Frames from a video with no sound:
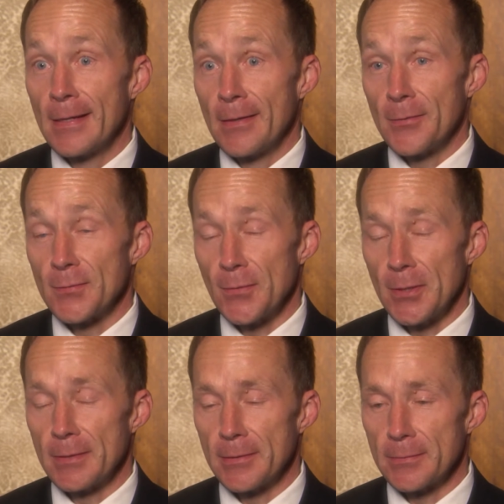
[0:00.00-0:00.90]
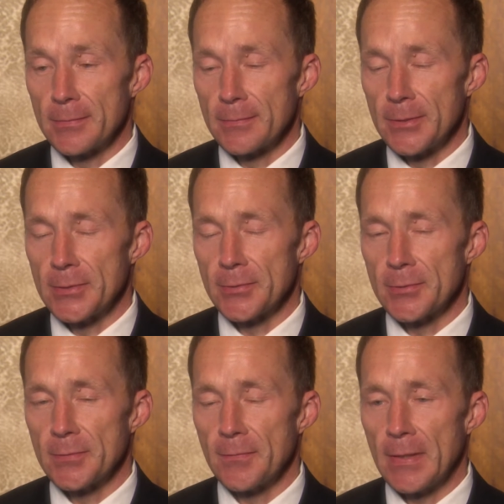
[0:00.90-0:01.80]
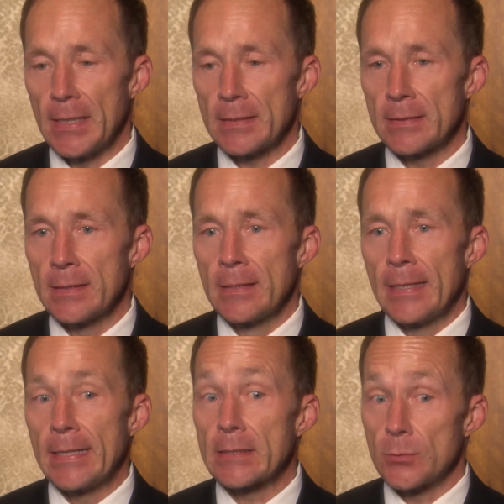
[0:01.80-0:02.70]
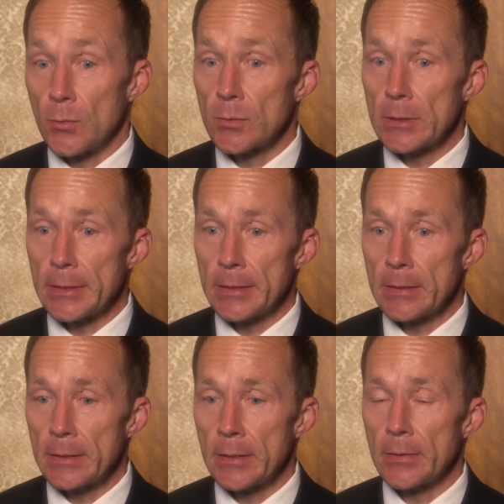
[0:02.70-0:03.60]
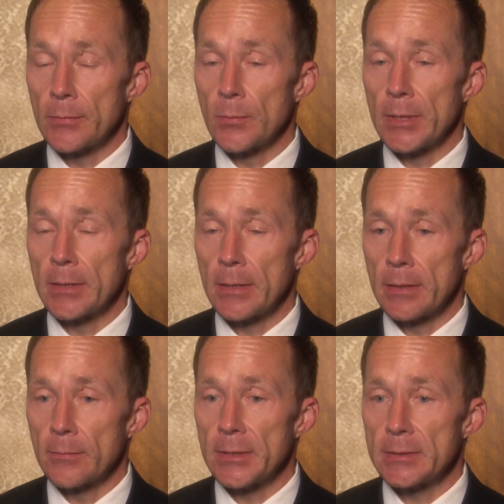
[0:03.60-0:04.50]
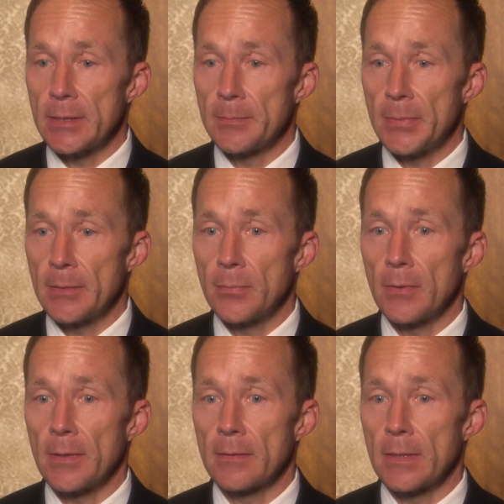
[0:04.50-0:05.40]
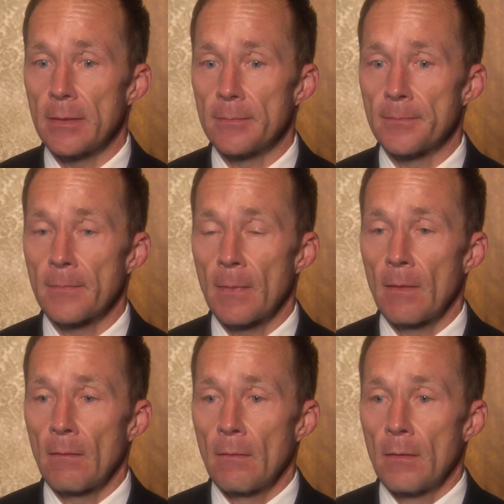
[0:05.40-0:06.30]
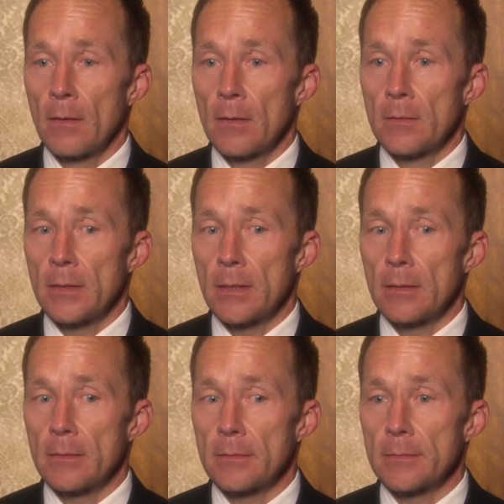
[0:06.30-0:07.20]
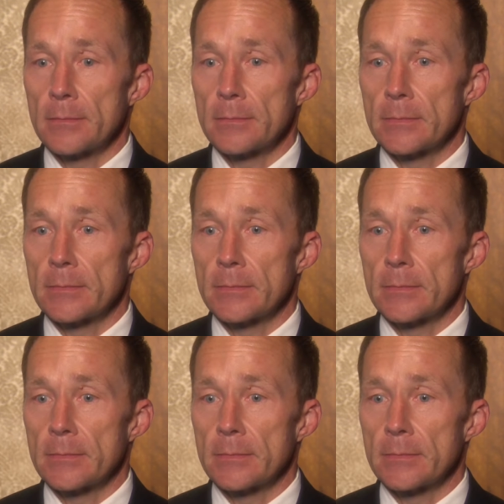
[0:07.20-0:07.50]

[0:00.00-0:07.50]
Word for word: There's very little research, in fact. Anecdotally, you know, we, uh, we see people um, uh,